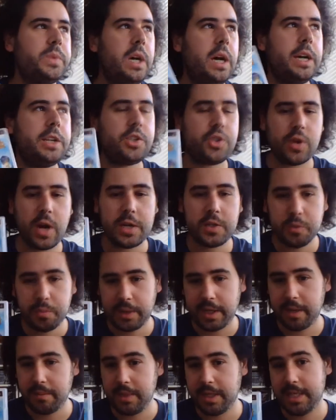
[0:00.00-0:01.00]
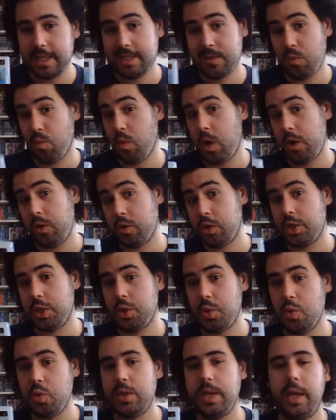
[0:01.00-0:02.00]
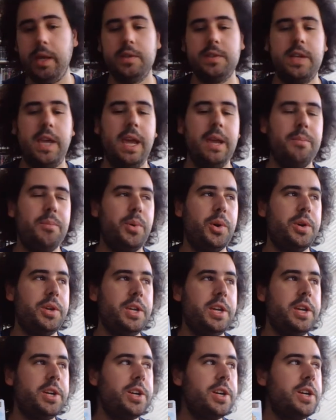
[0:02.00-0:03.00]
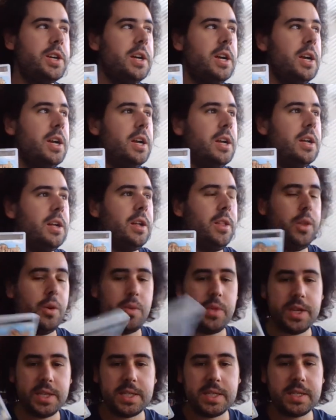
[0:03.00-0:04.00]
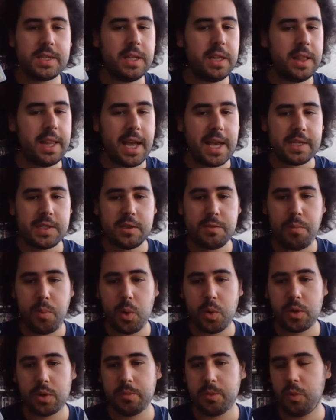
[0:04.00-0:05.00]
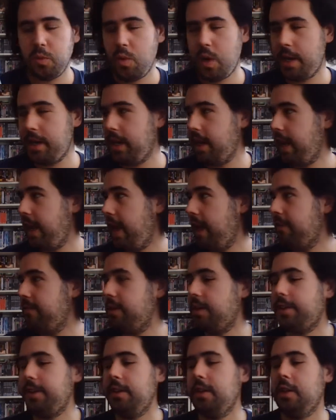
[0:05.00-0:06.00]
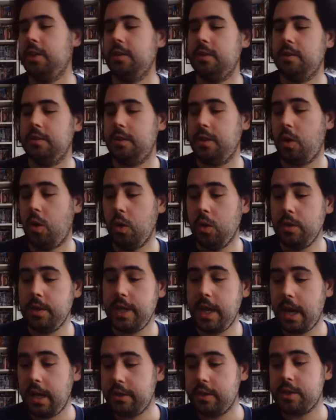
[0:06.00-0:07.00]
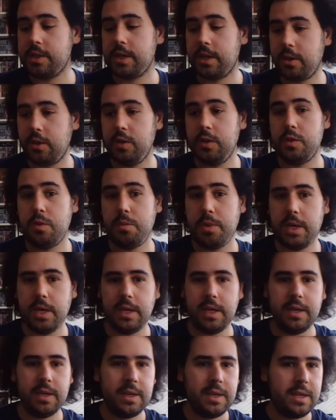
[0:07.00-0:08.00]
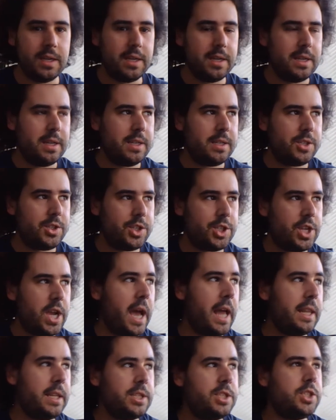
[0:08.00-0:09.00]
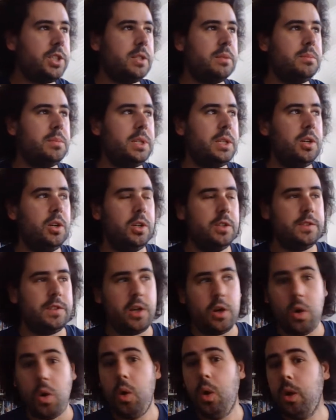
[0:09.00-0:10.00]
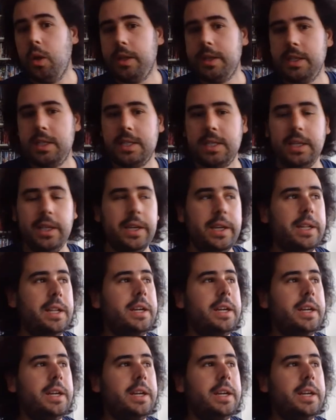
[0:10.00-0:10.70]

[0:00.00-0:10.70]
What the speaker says: I try to play at least 1 or 2 Tales games per year, though this is the last portable one that I have here in London. All the others are going to be challenging because they're all in Italy.